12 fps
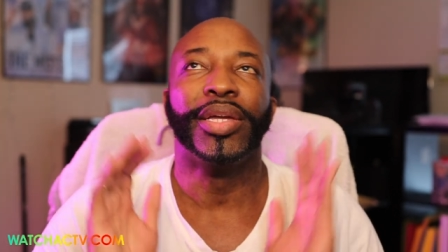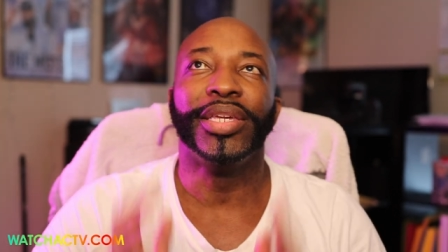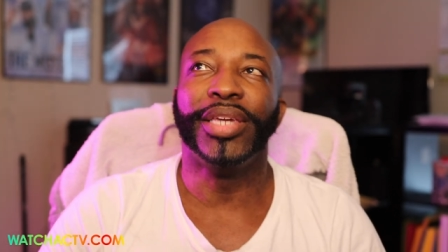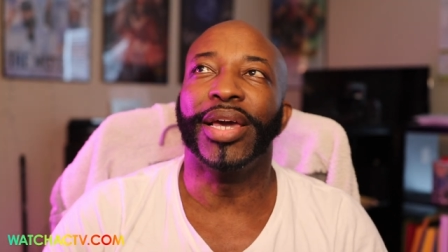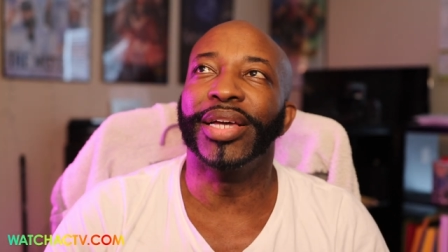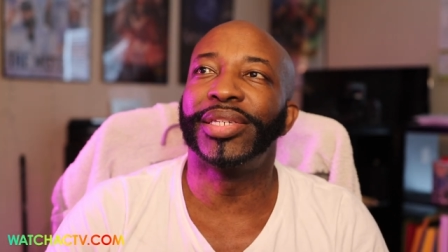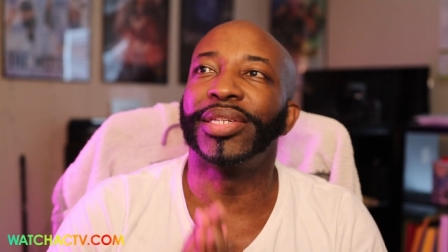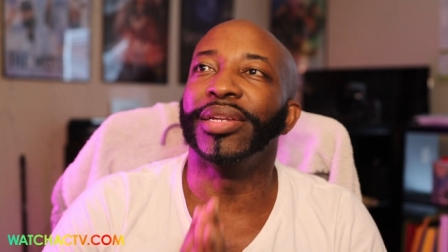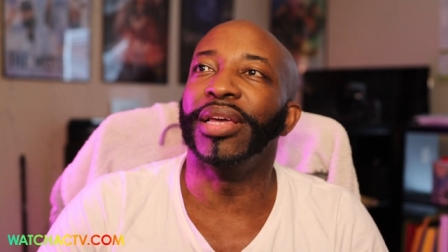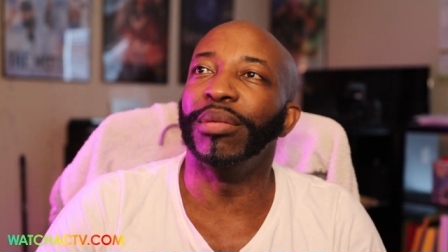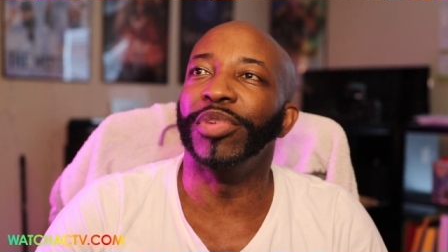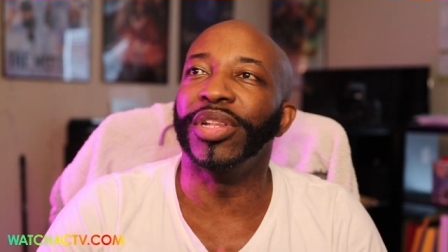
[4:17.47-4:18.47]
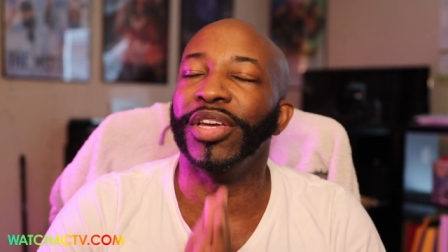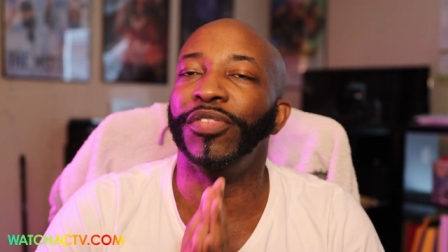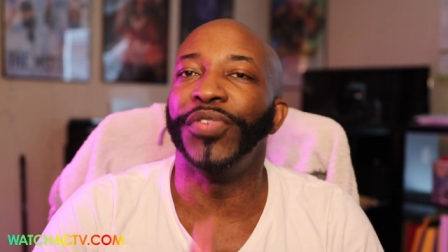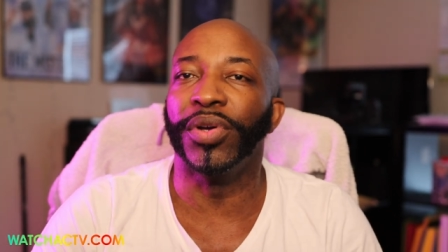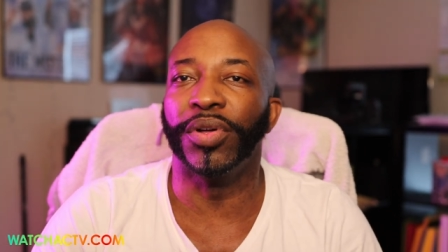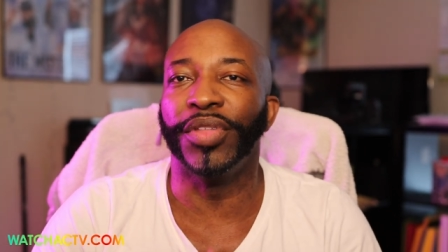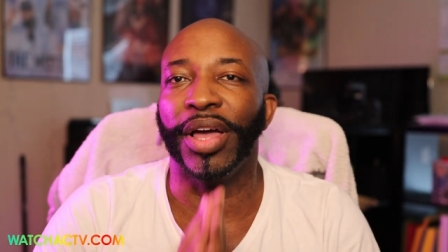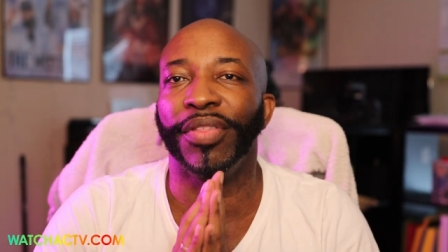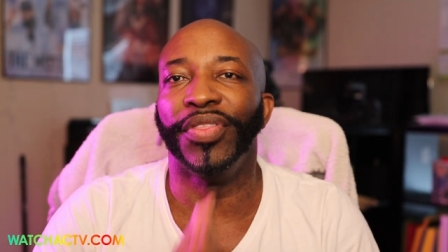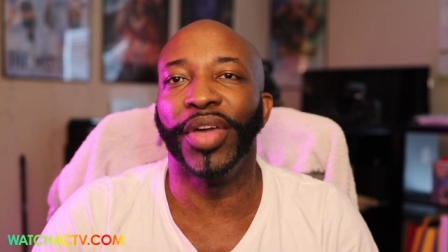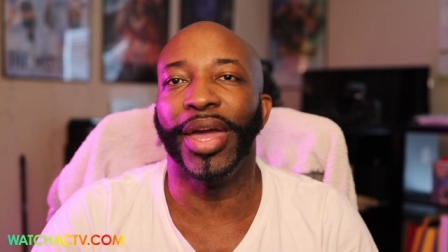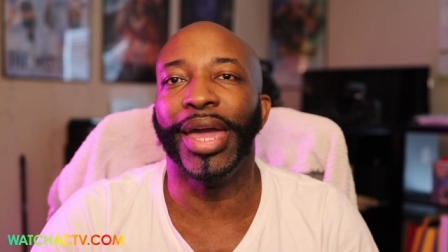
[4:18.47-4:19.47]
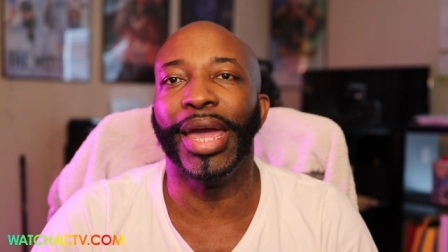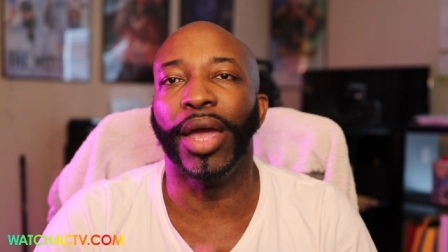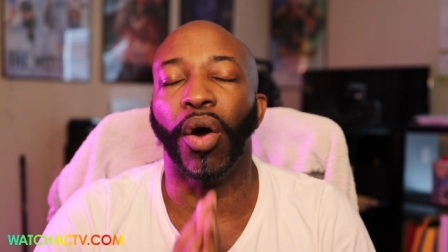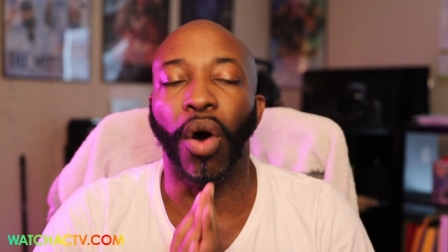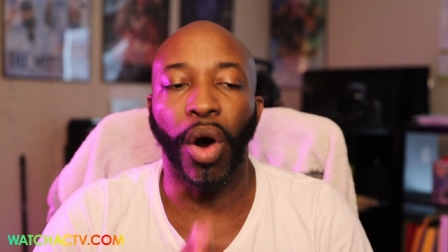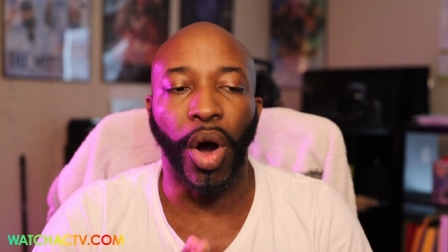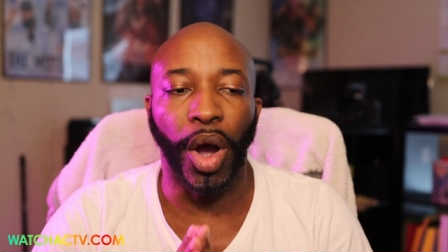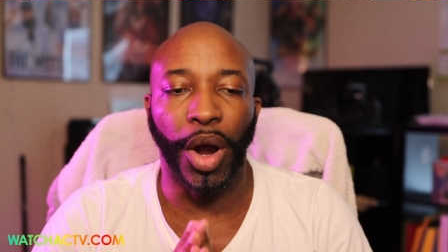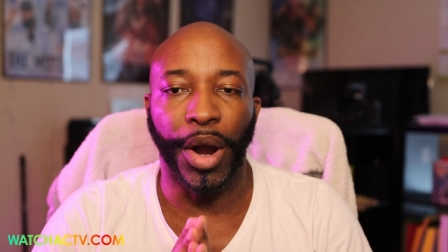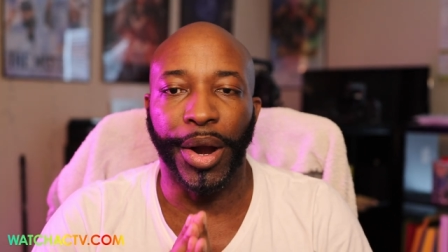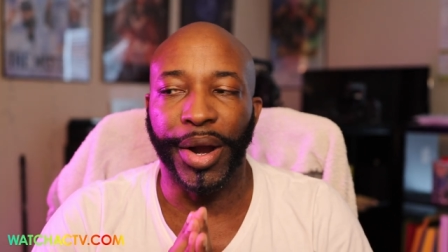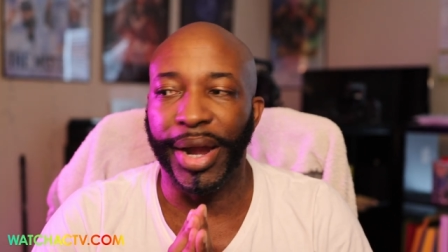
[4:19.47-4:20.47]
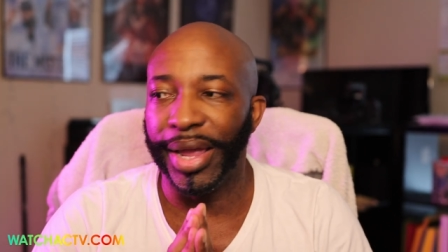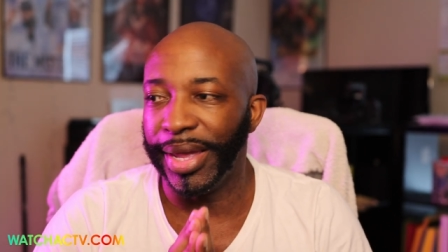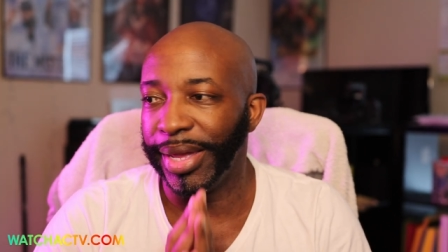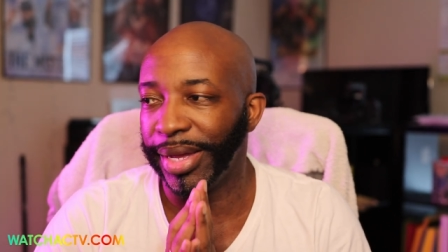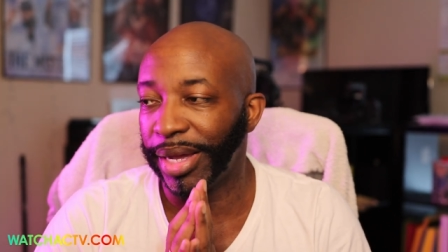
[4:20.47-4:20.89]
Yes and Emily feel that they are eh,